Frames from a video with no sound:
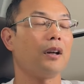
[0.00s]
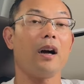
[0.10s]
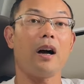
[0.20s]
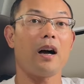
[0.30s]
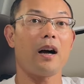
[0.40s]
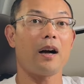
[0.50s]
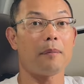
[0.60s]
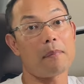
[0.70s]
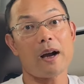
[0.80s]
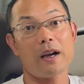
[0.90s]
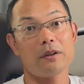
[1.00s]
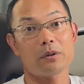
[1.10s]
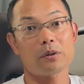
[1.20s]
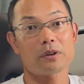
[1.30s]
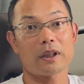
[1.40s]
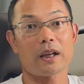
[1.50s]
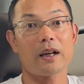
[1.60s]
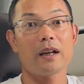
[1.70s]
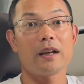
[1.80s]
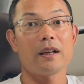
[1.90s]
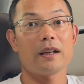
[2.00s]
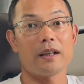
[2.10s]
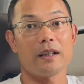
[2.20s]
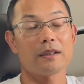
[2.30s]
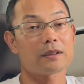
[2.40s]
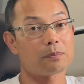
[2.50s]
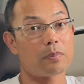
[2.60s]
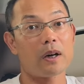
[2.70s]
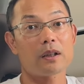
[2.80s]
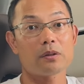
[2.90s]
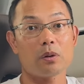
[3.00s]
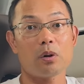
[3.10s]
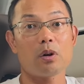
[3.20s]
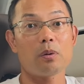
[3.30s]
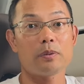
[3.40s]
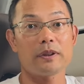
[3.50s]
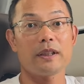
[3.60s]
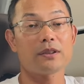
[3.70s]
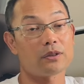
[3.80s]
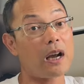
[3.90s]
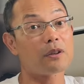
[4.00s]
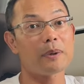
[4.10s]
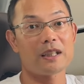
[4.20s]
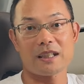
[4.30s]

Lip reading: My daughter is part of this rugby